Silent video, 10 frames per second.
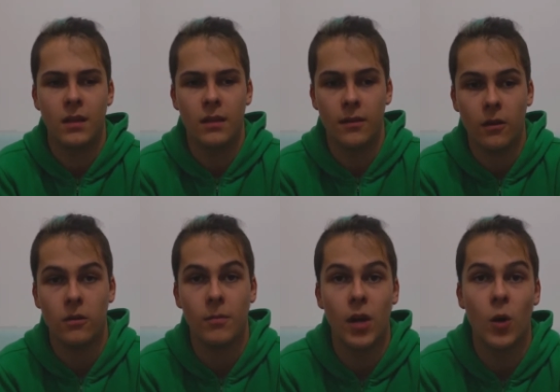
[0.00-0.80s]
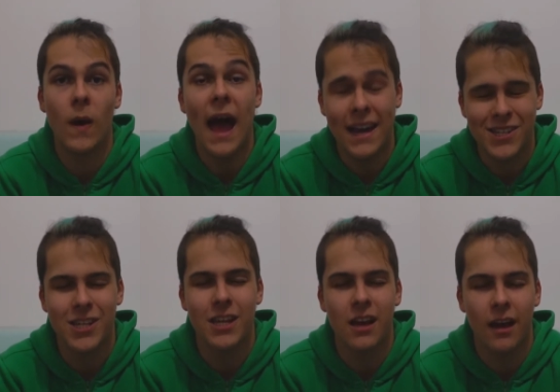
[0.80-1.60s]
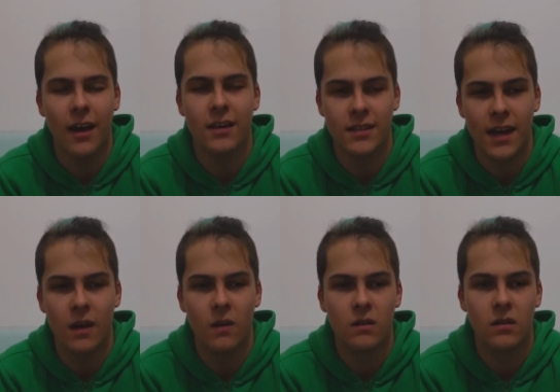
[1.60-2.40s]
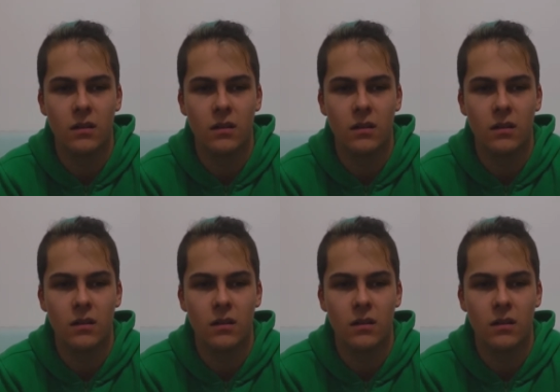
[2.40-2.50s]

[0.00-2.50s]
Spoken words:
Dr. MERLOT actually hides out.